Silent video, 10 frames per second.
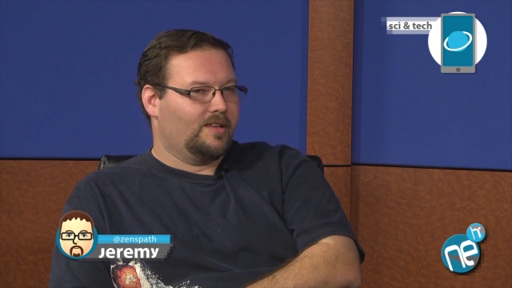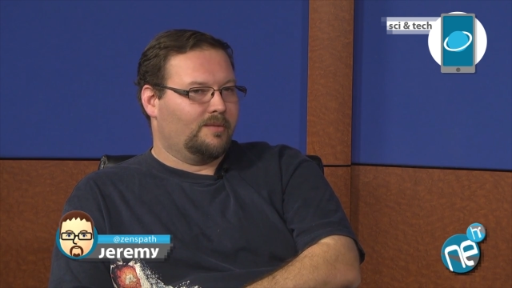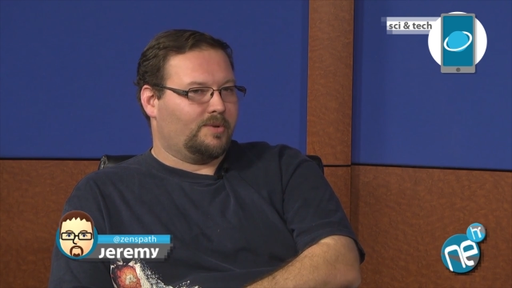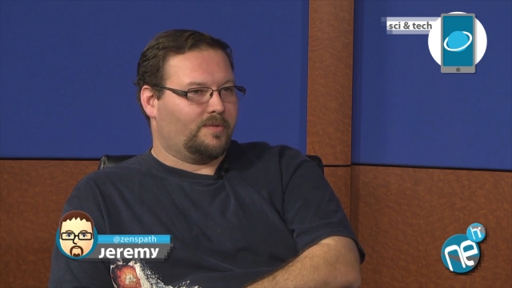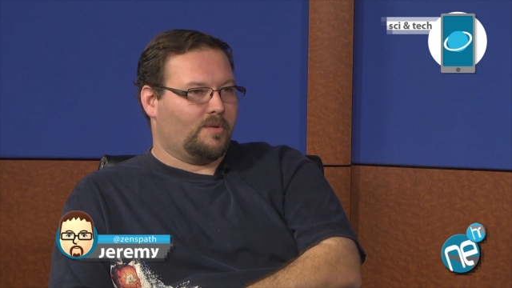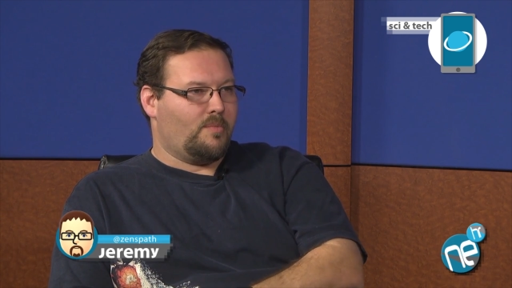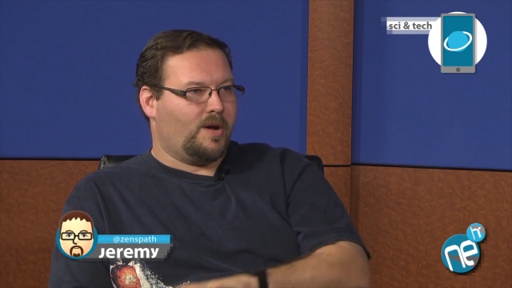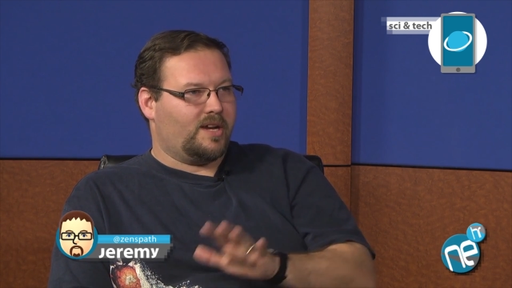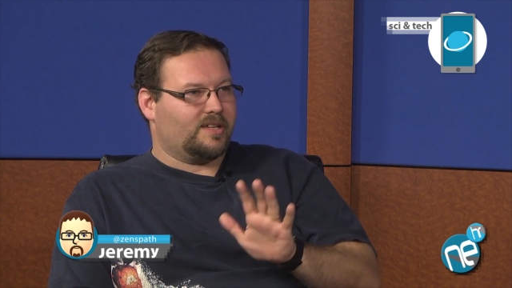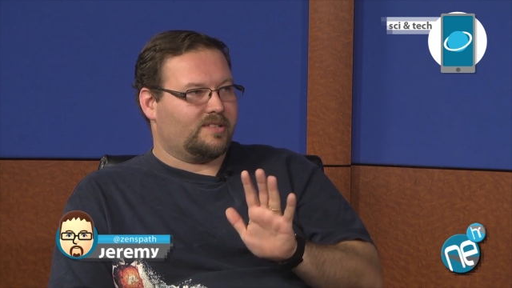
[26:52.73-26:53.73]
But for
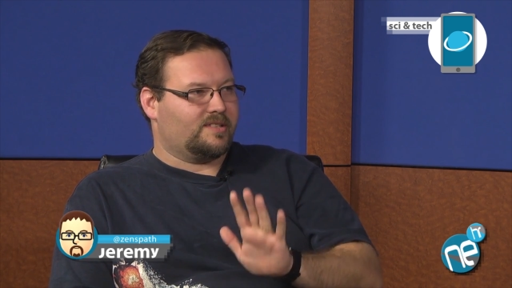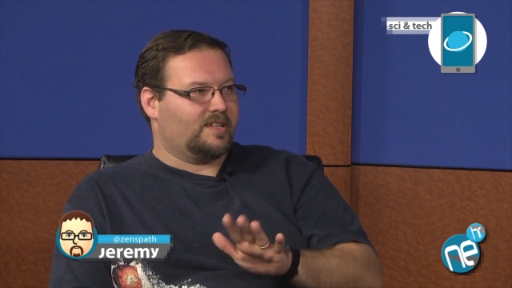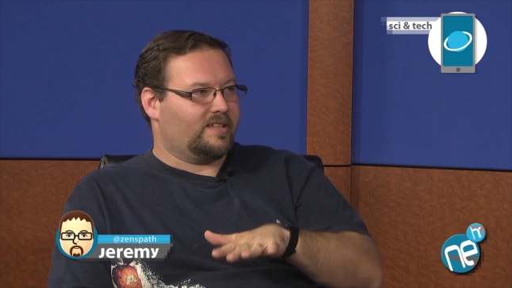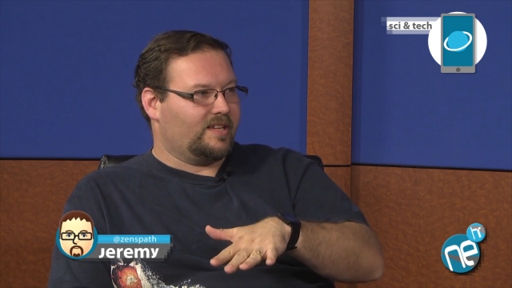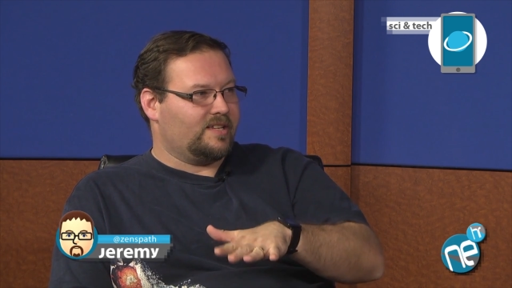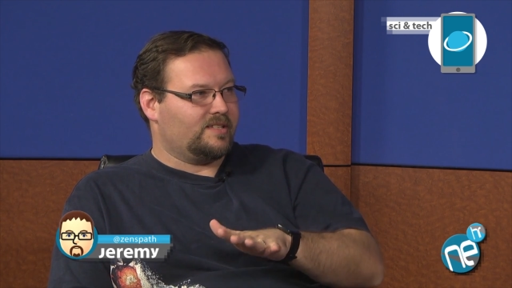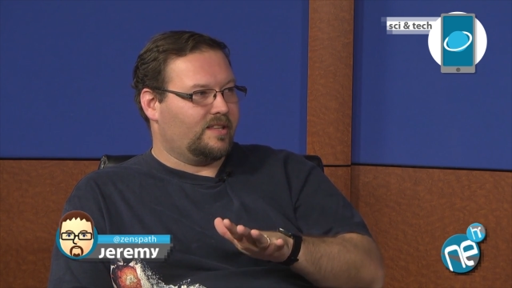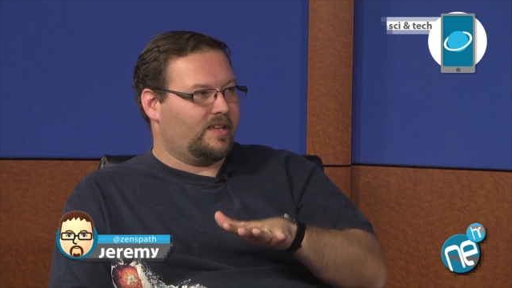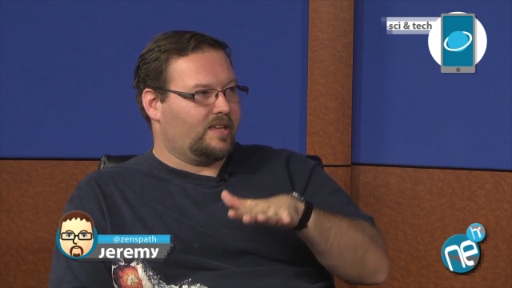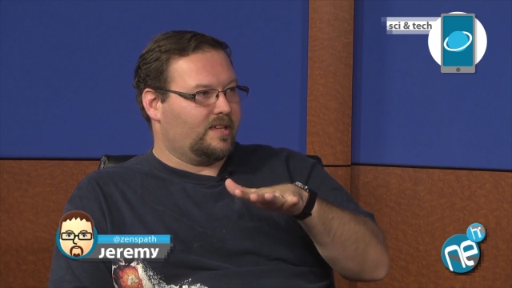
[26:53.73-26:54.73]
robotics, it's not that easy.
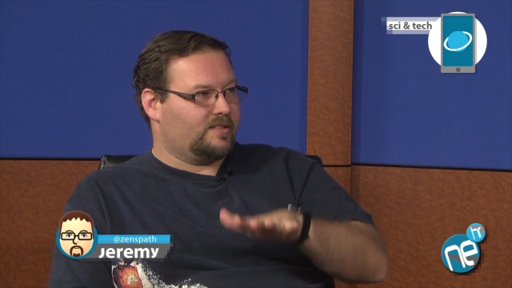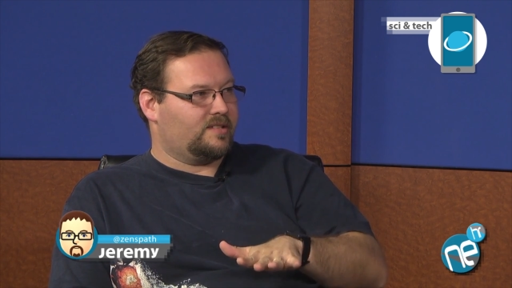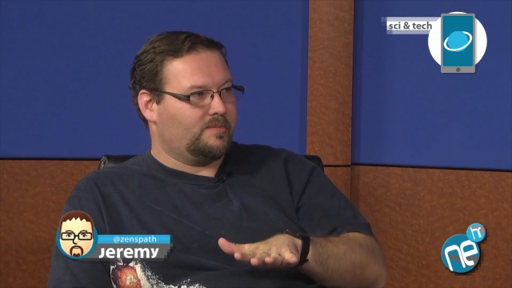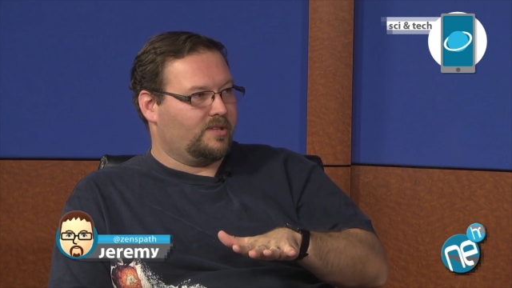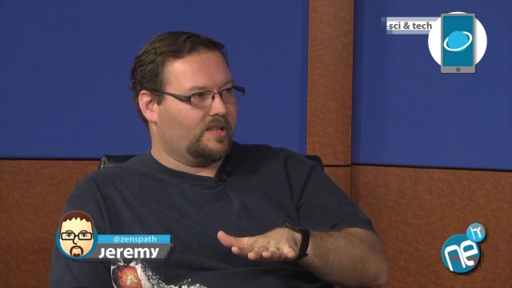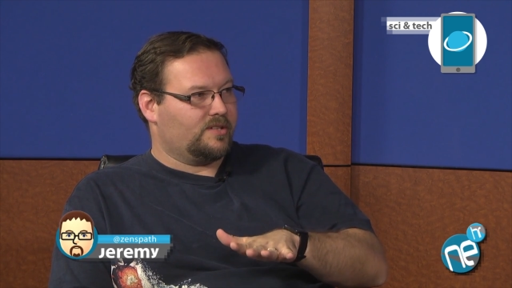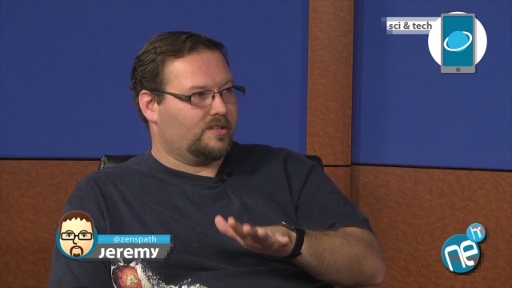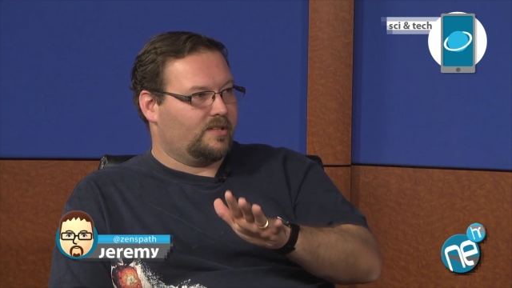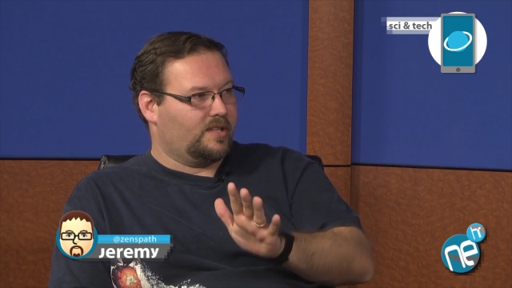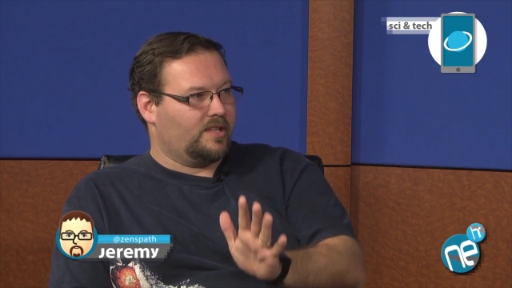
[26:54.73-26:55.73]
They get
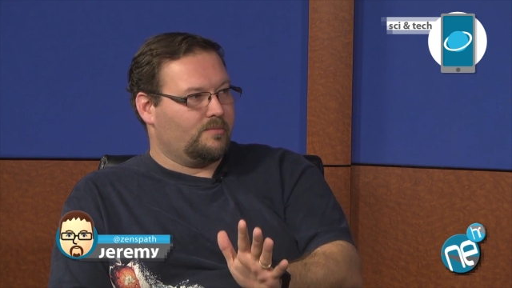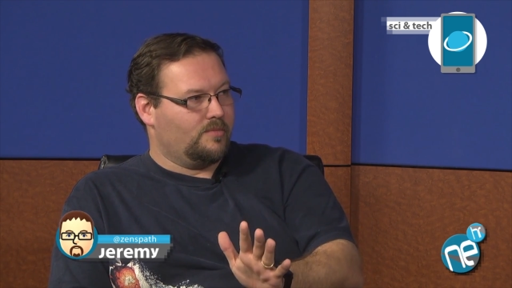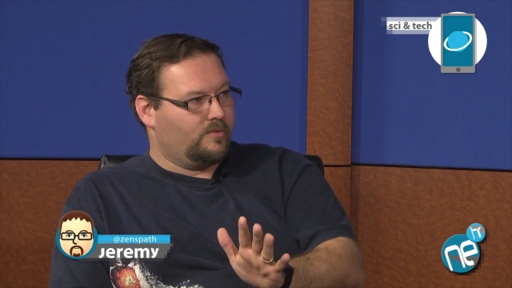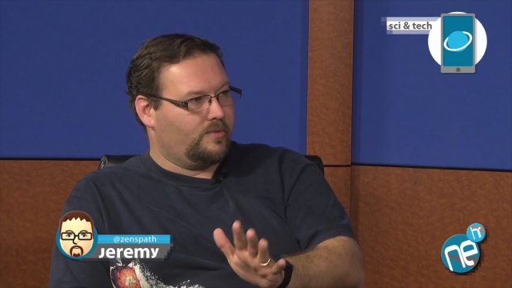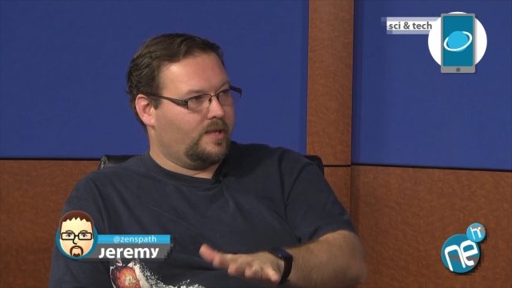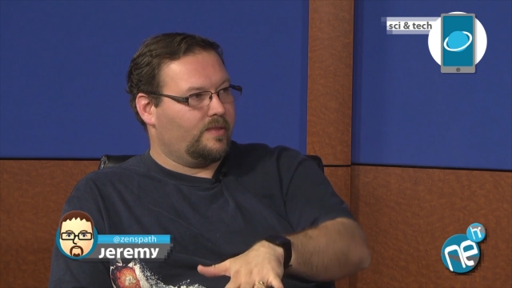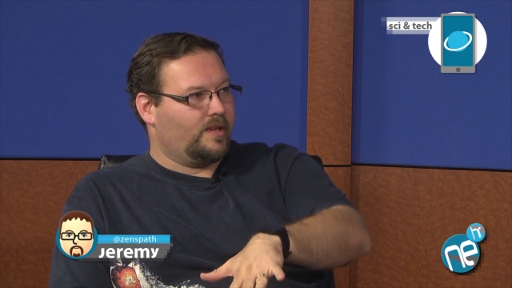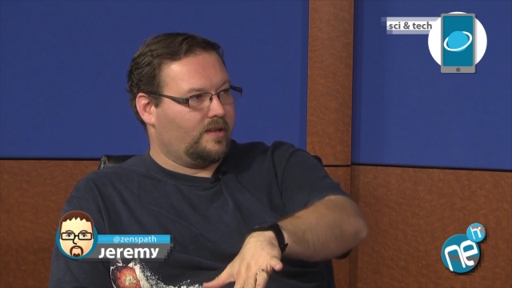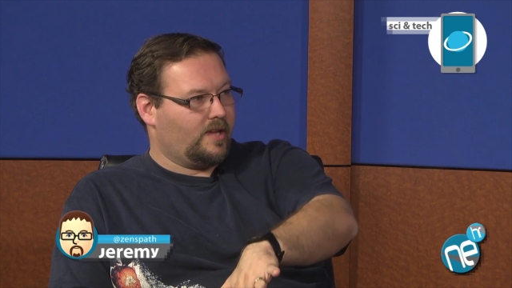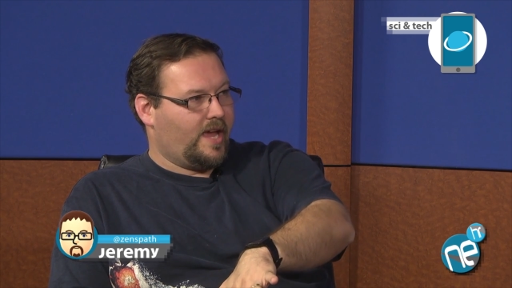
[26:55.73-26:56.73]
simulation, then
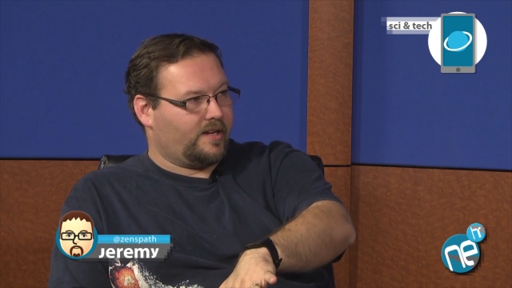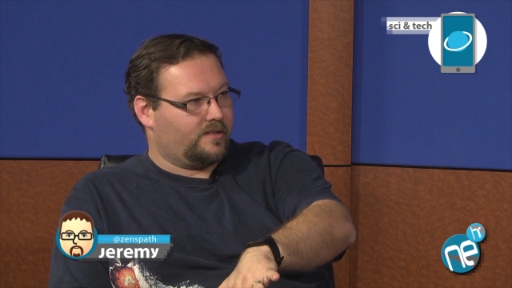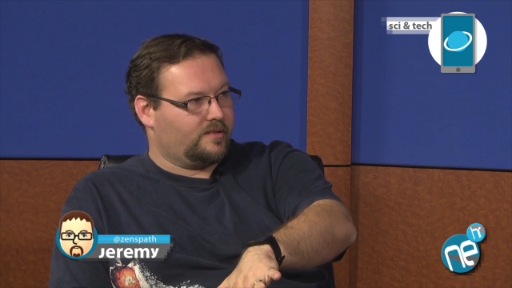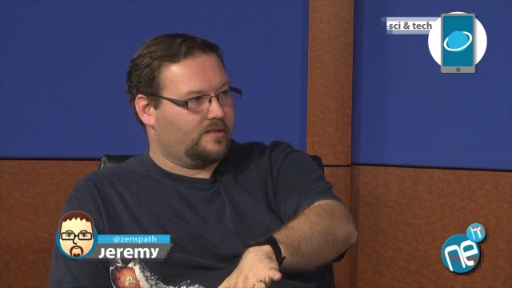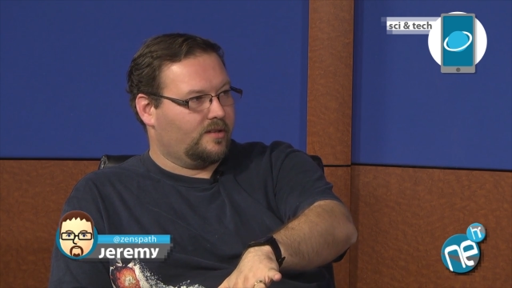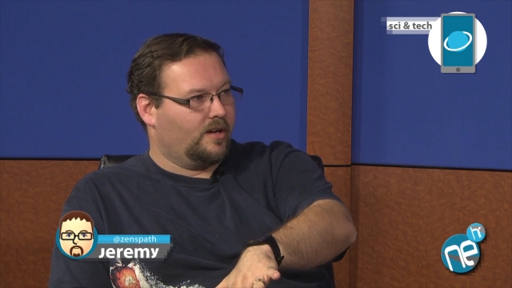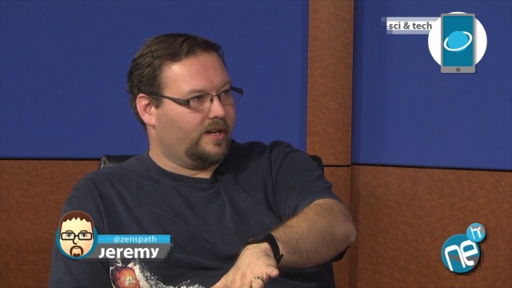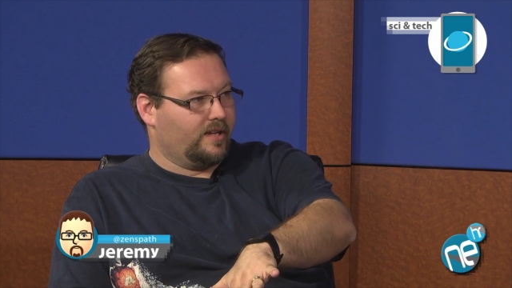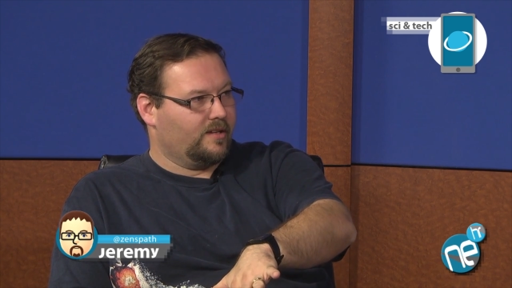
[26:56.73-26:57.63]
they act on it.